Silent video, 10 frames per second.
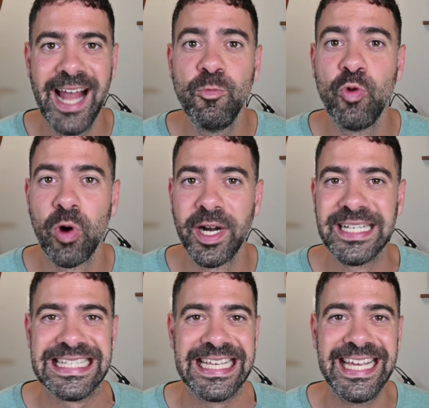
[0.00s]

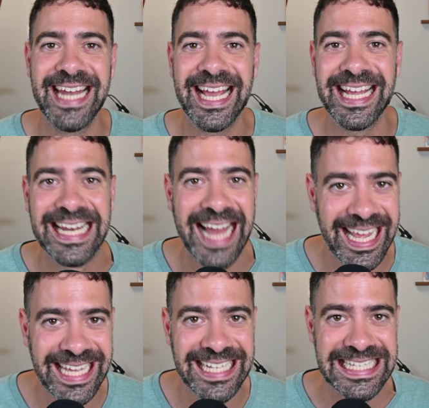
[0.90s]
works in a
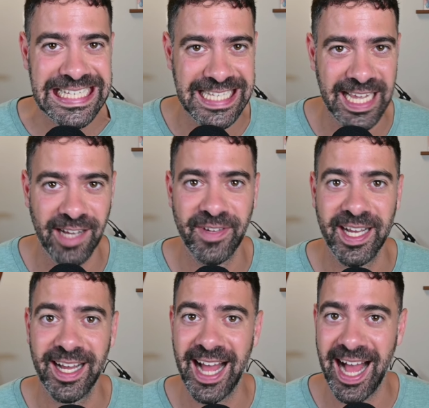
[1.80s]

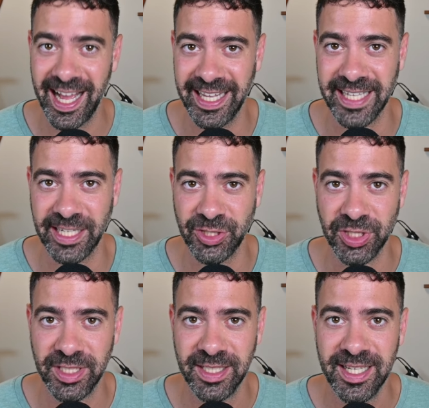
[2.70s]
client-server
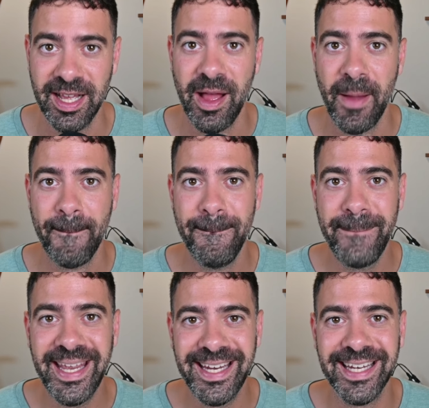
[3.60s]
architecture,
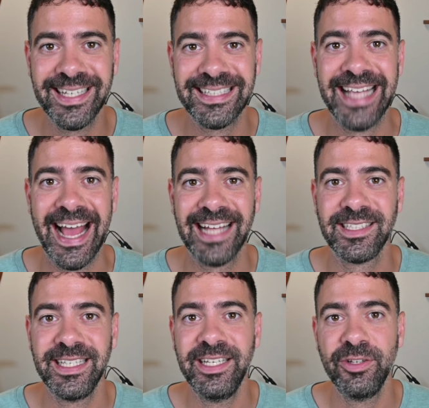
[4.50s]
meaning that
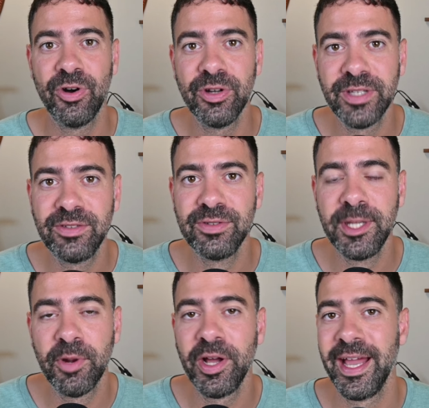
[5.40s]
in order to
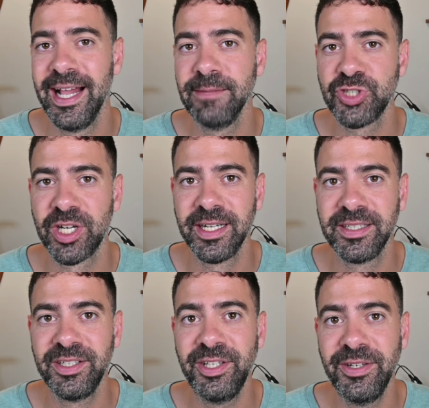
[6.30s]
deploy Helm chart,
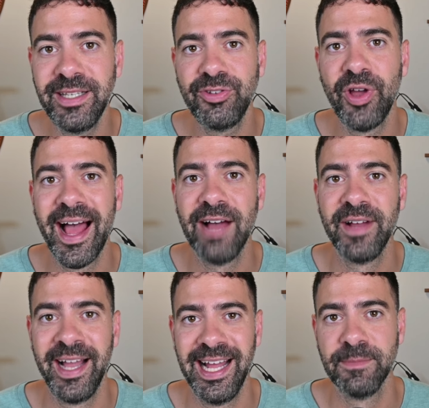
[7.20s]
you need to have
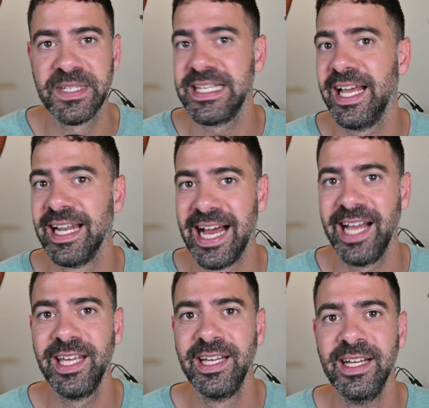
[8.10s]
Helm
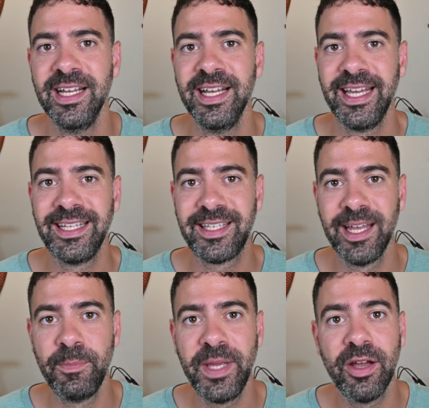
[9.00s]
CLI. It can
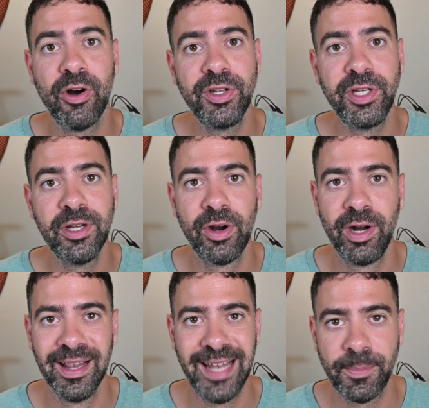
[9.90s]
be on your
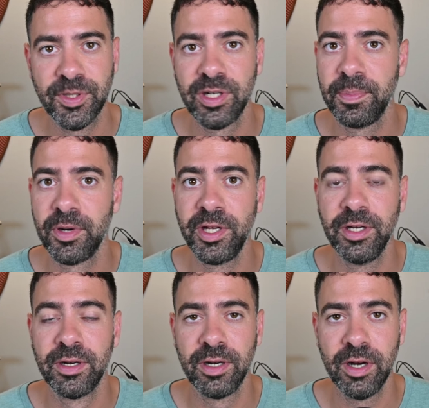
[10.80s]
laptop or
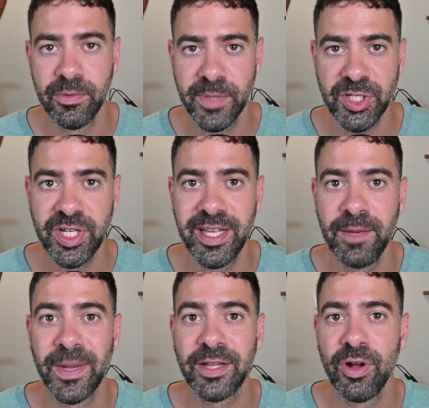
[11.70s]
your own machine,
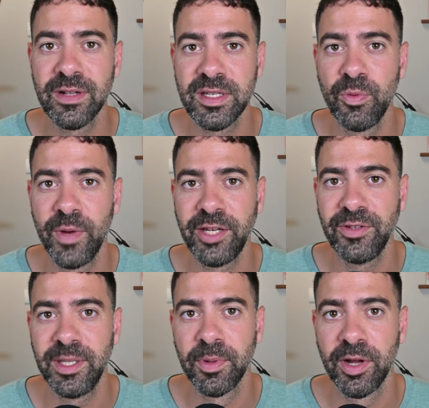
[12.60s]
but also when you
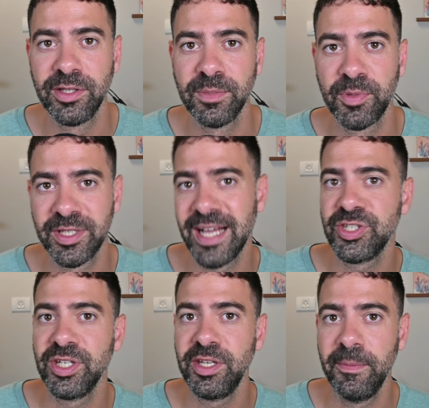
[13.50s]
deploy to
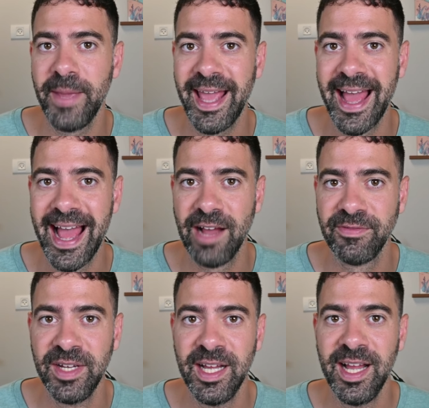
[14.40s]
production, you may have
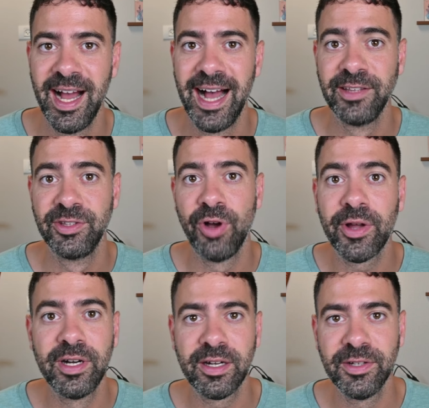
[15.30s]
a
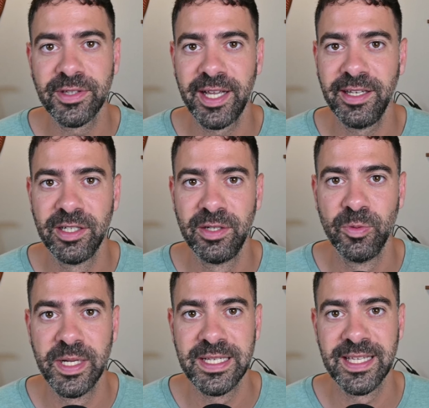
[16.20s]
Docker container
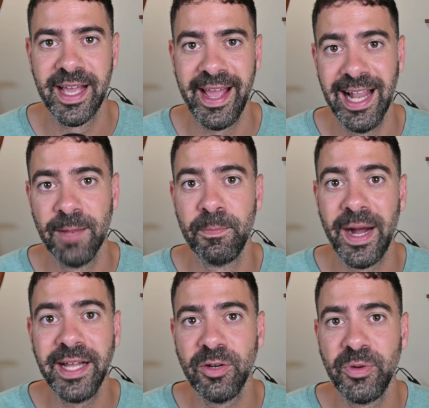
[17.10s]
with Helm
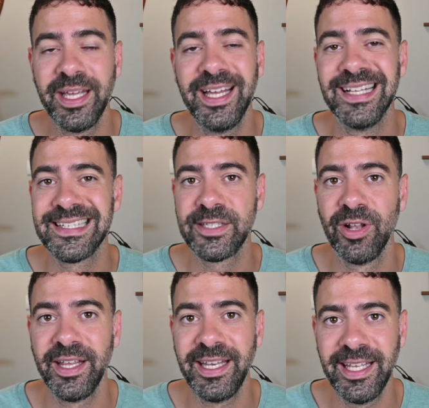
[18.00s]
binary
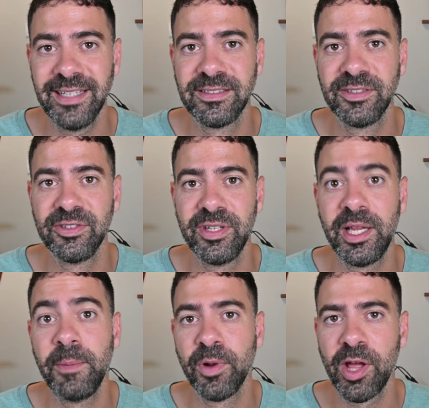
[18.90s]
installed in it to do the
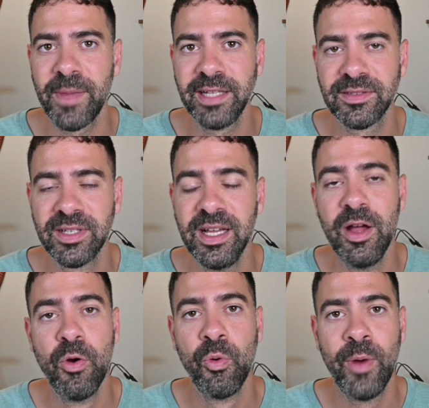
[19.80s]
deployment.
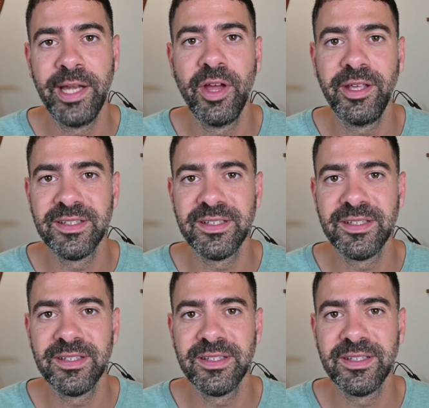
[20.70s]
When you're using